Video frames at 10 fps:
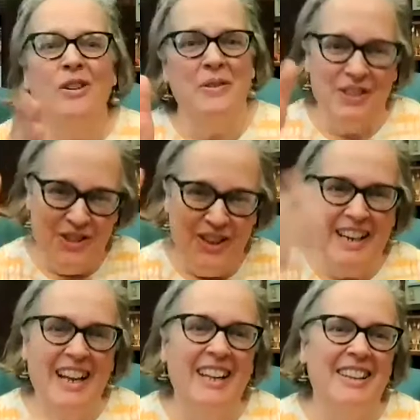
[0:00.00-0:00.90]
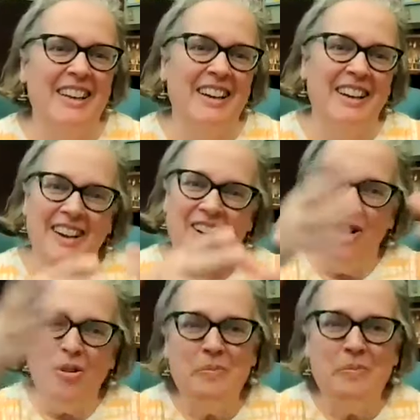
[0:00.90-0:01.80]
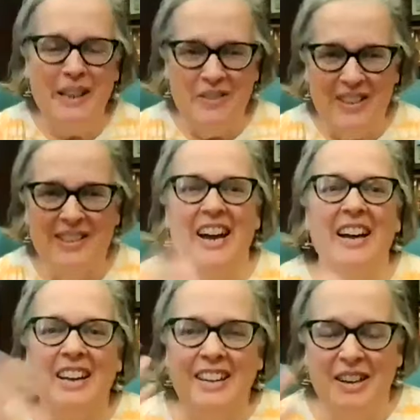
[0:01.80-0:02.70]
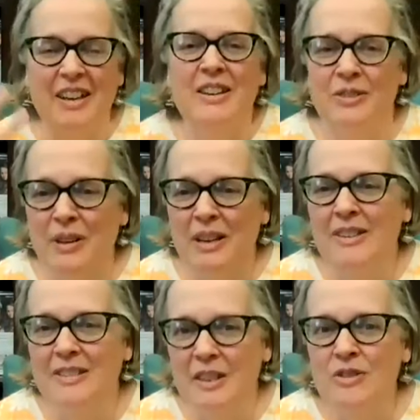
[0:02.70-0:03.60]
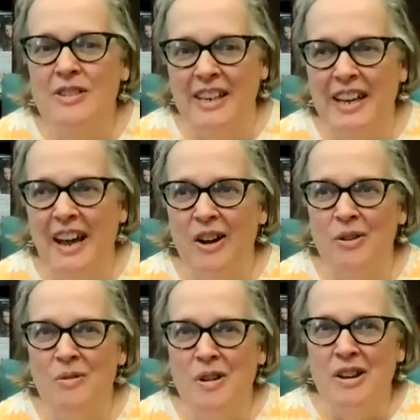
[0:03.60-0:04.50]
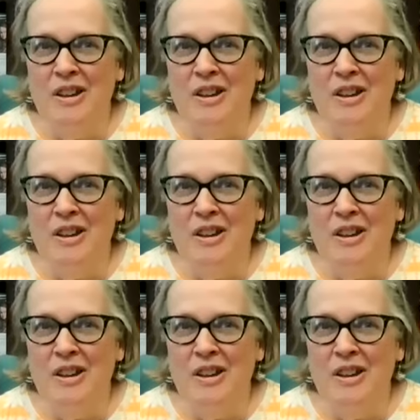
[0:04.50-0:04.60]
of the street and the opening of the sky. And it's interesting how